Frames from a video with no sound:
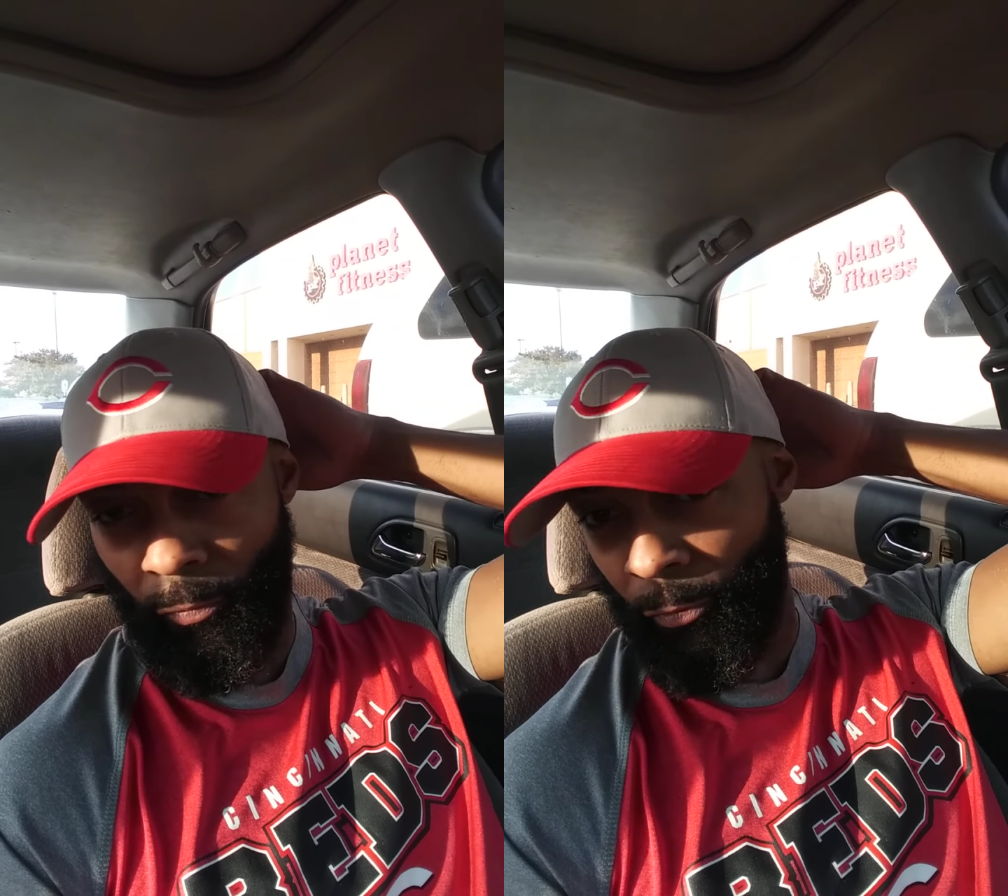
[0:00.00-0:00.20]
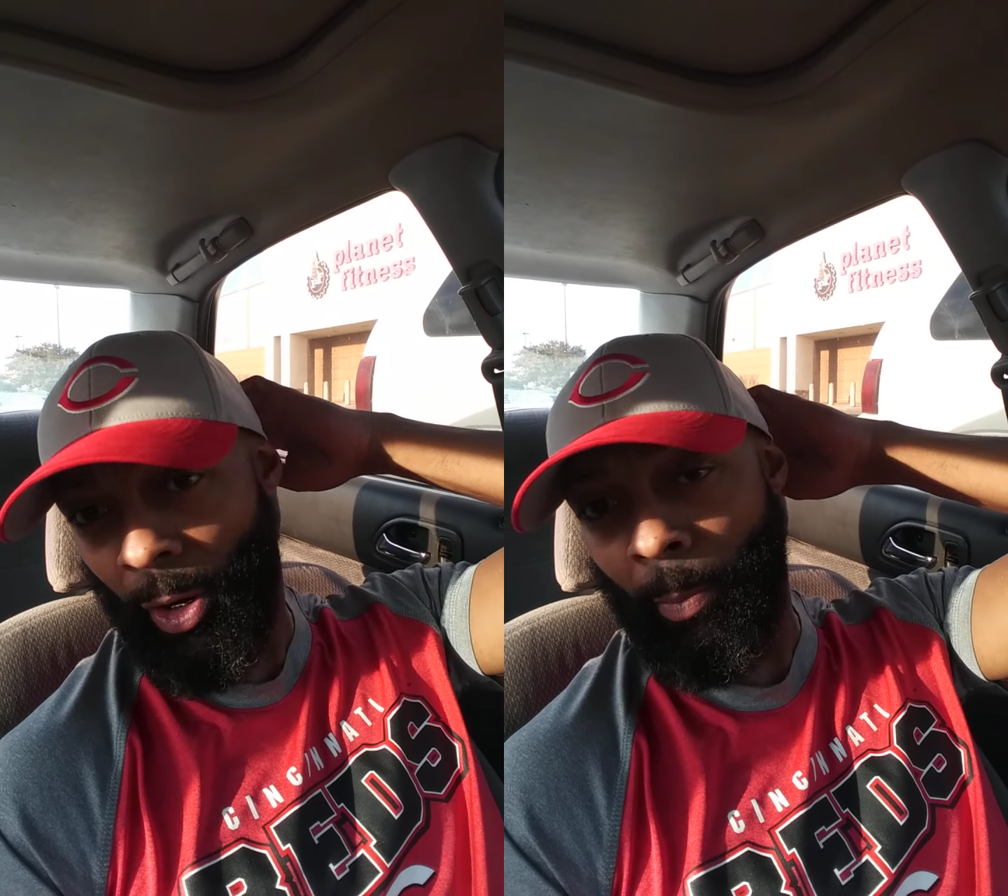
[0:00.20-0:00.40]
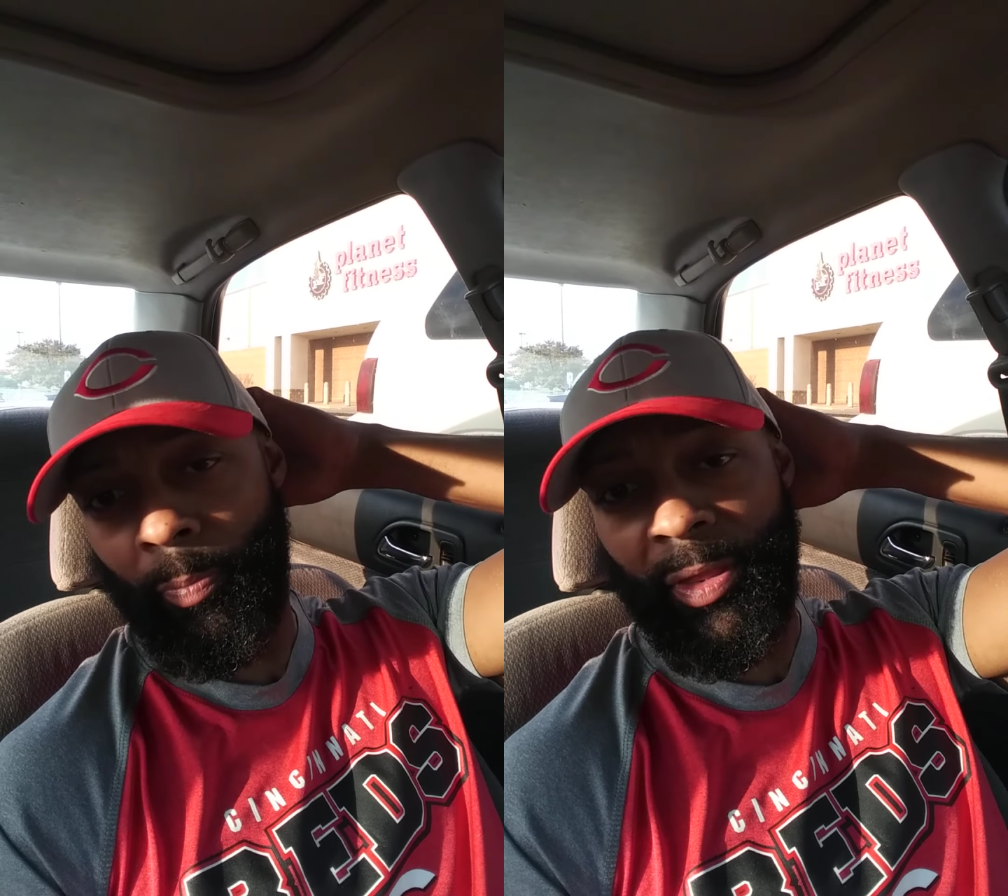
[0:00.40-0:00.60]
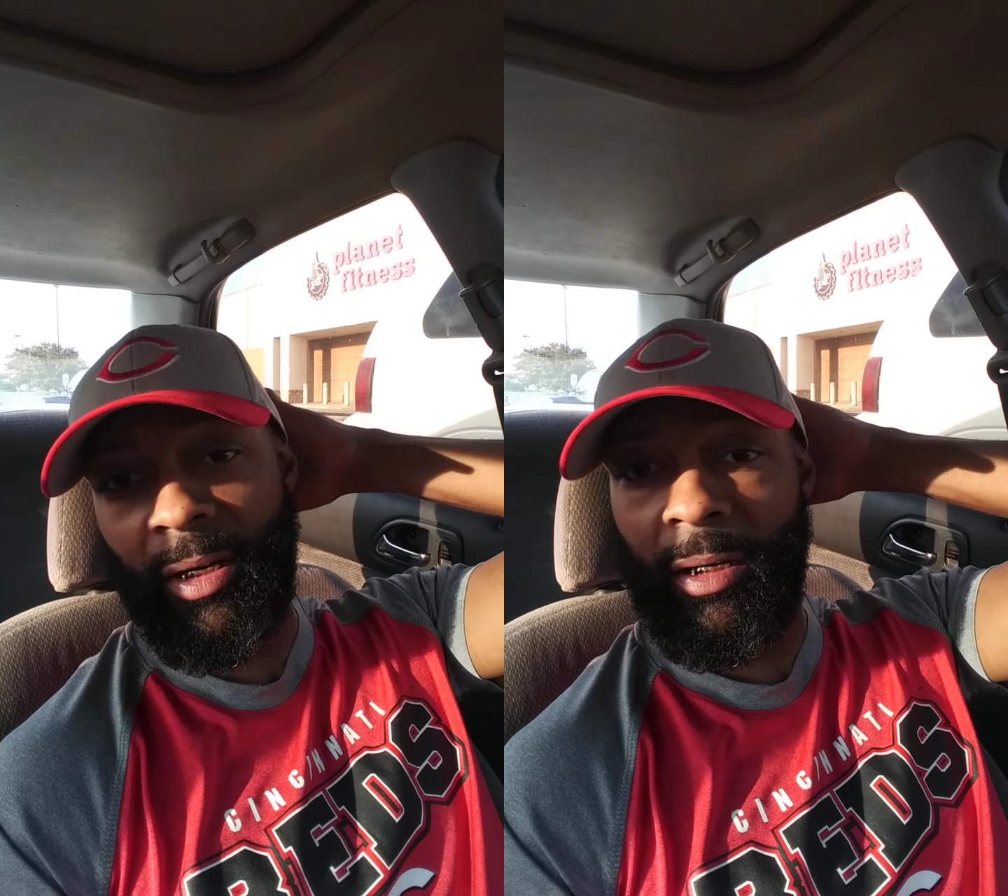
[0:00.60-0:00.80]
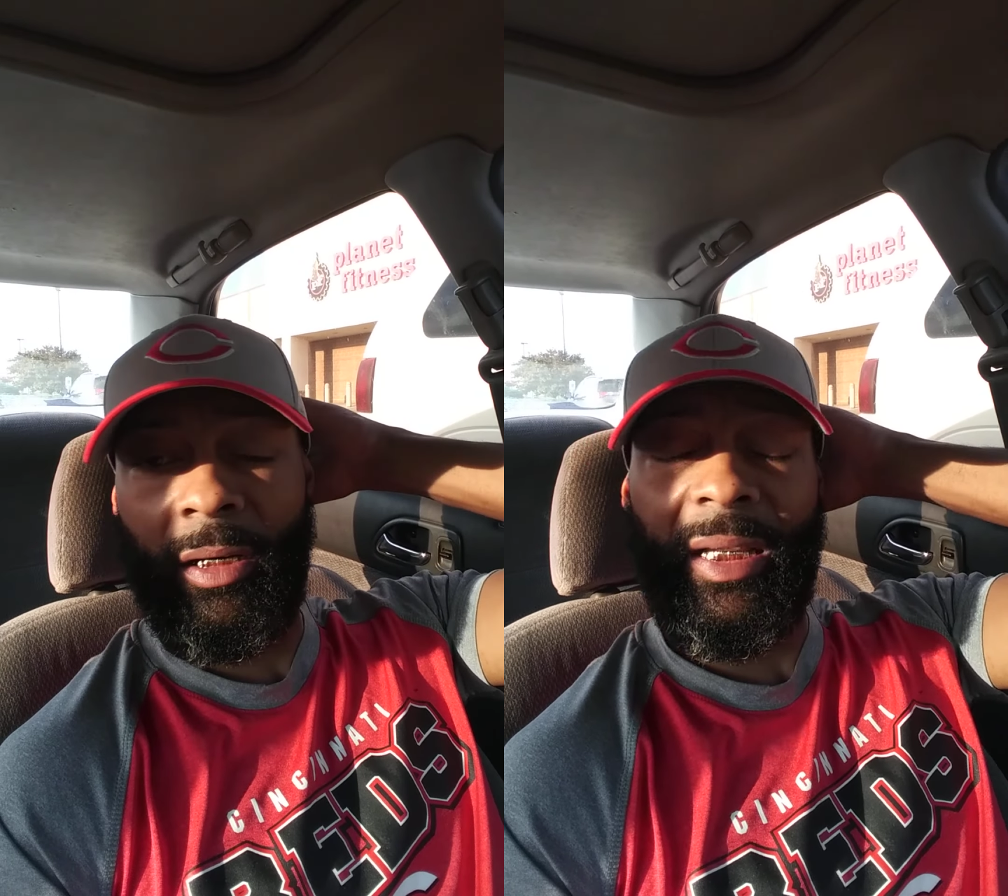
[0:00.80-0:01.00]
from
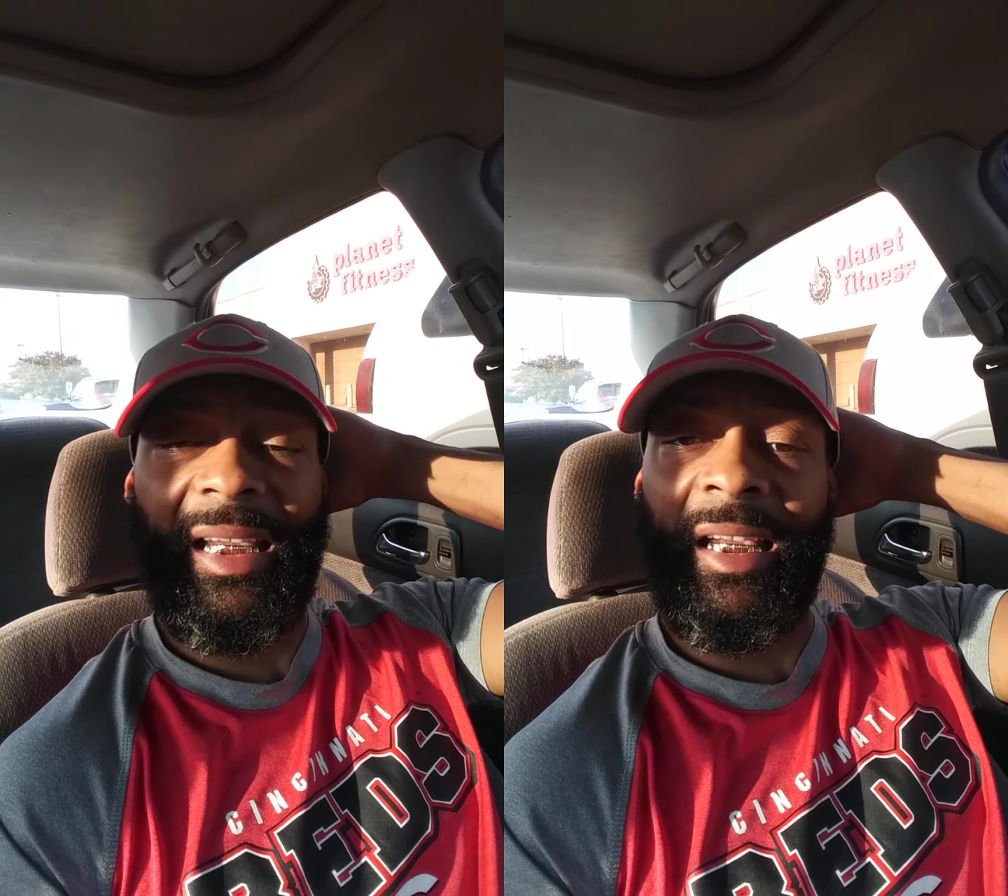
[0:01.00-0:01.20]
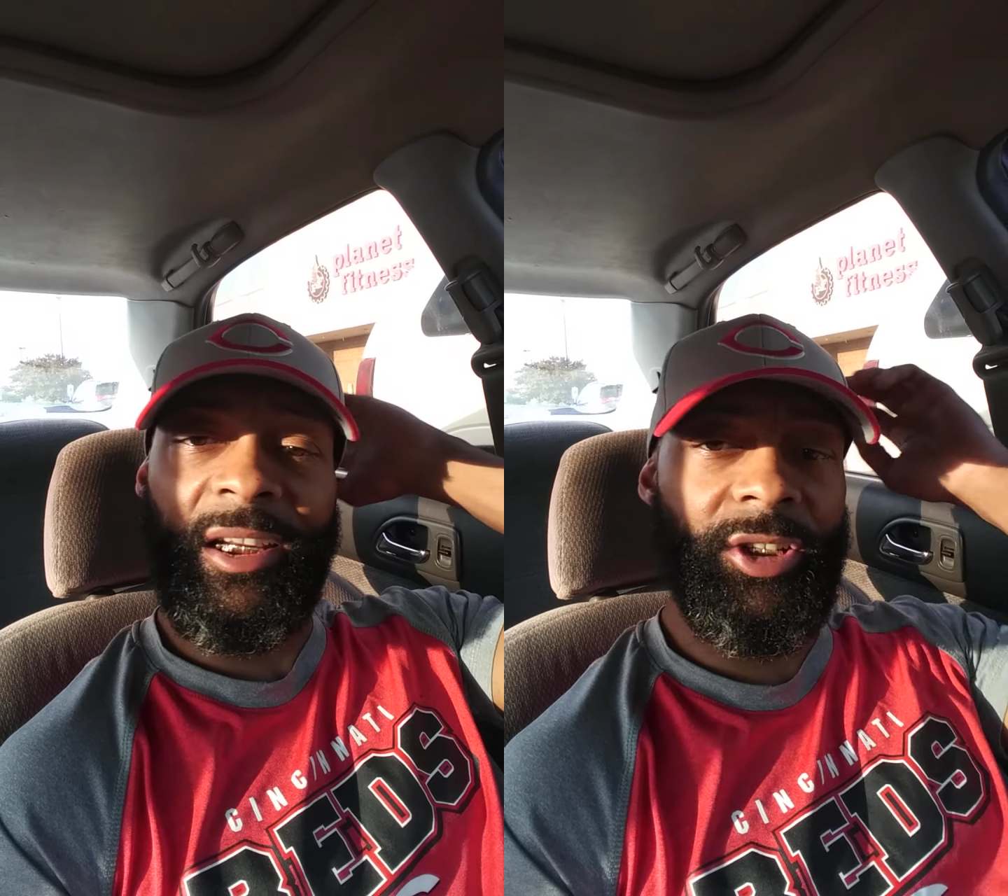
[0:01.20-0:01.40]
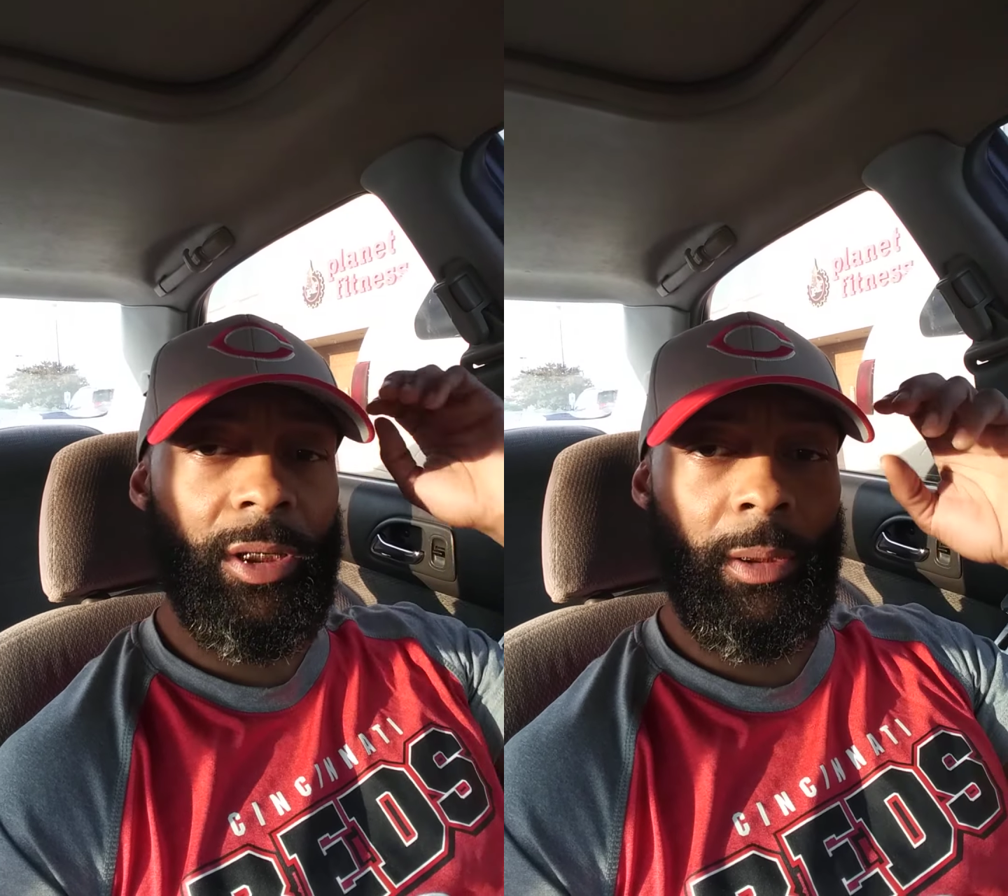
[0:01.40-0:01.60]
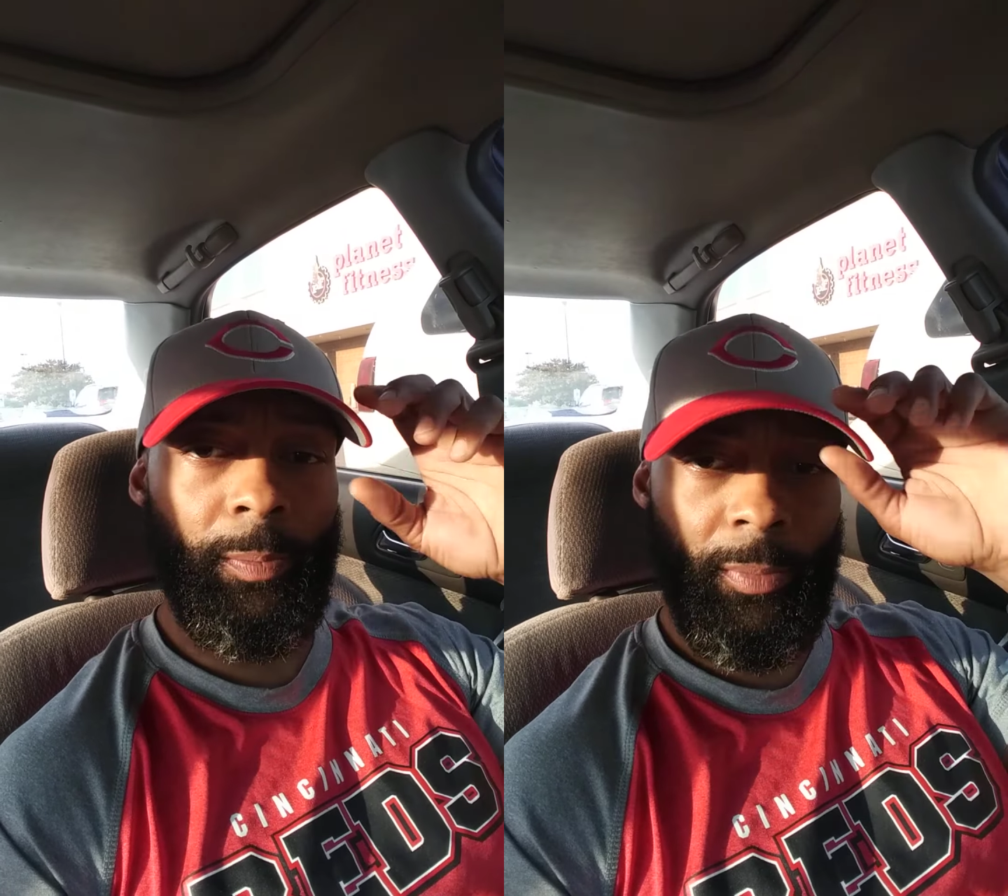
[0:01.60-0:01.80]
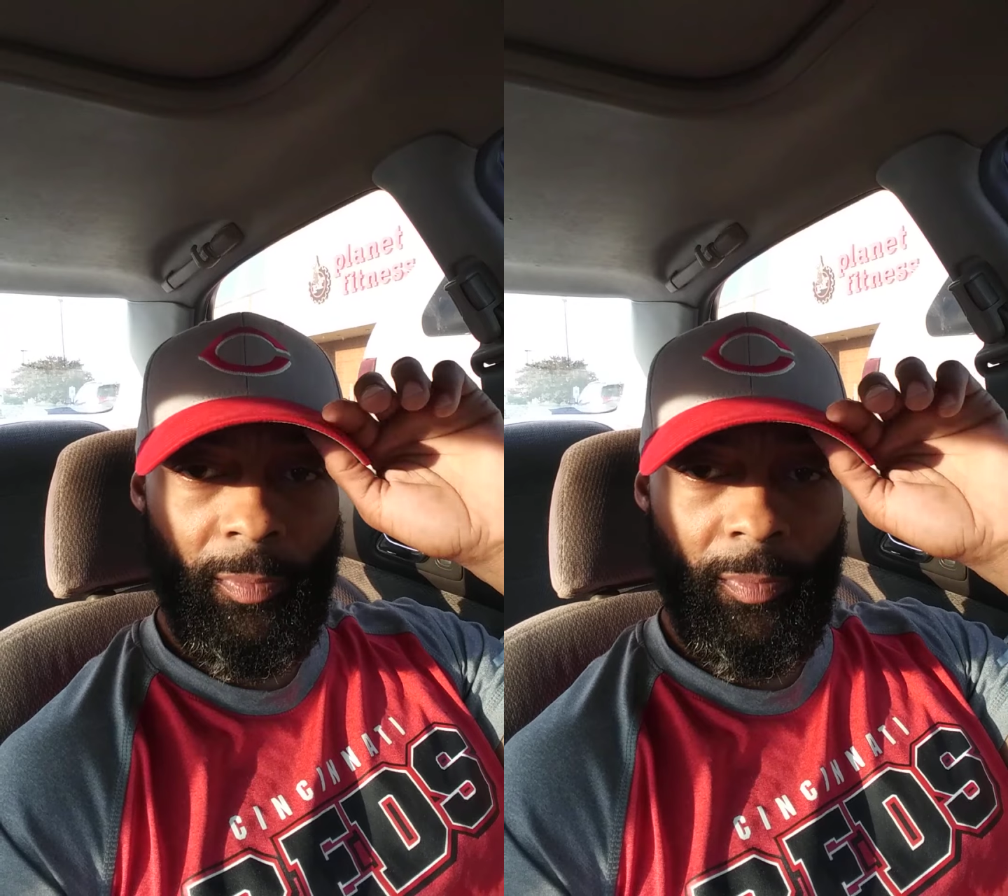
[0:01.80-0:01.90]
the Egypt,